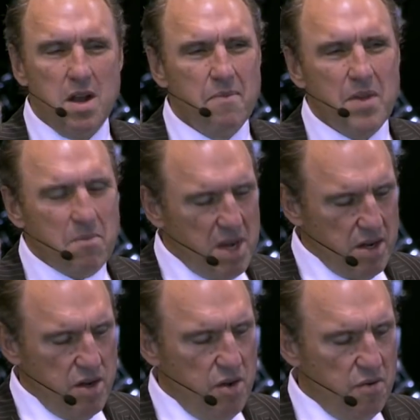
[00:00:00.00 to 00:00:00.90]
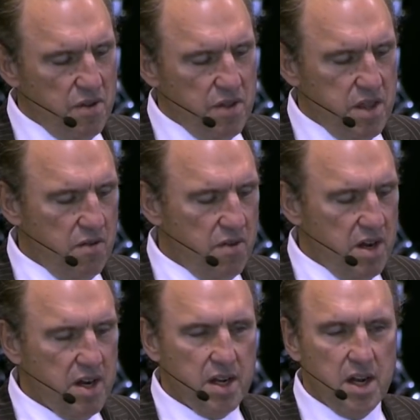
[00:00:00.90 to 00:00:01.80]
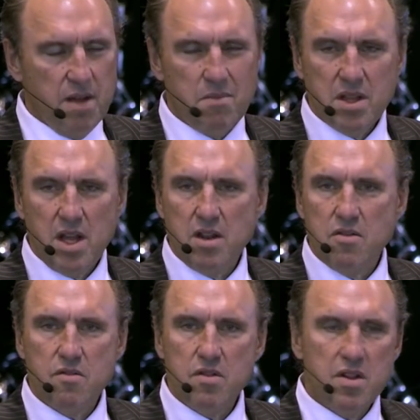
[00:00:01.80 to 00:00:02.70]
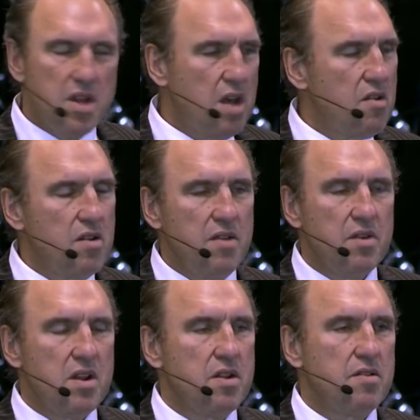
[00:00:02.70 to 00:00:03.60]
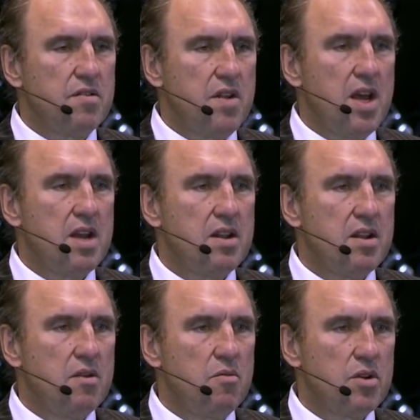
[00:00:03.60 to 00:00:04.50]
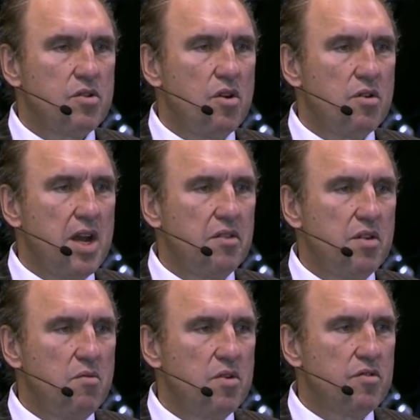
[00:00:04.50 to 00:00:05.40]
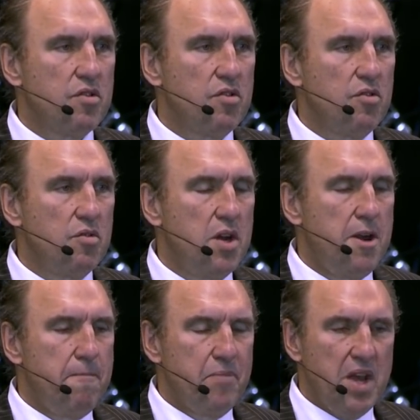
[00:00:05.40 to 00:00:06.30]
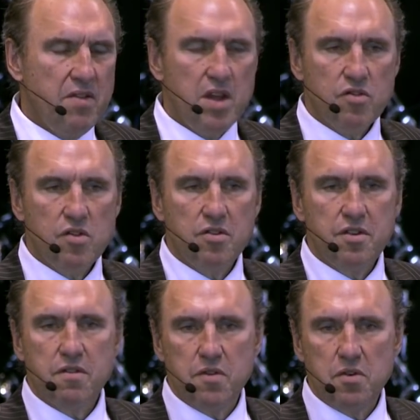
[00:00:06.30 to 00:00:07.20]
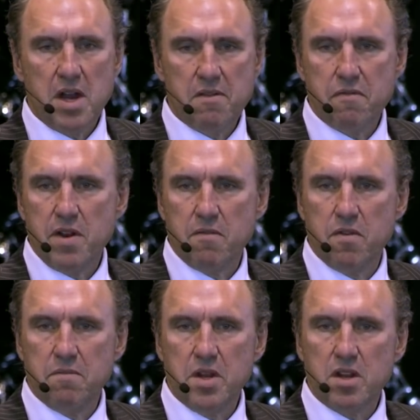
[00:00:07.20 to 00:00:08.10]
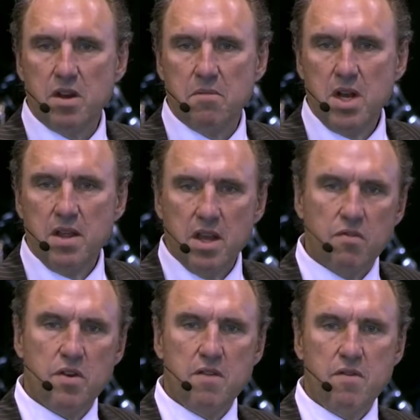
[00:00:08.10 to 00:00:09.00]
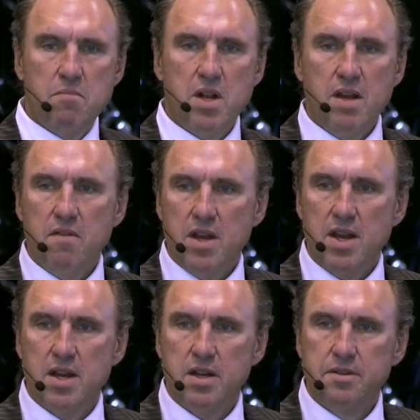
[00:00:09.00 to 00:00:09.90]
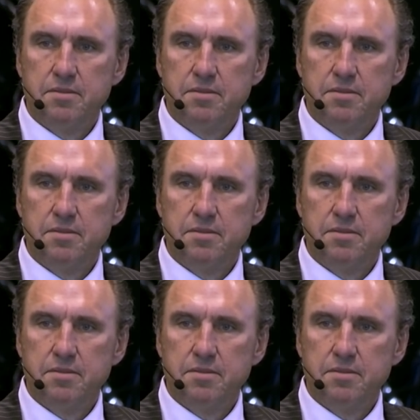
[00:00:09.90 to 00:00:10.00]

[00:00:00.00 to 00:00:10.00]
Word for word: They might know it theoretically, but they don't, they don't even understand what God actually wants to do. And that's not just for our friend from Vietnam, that's for every believer here.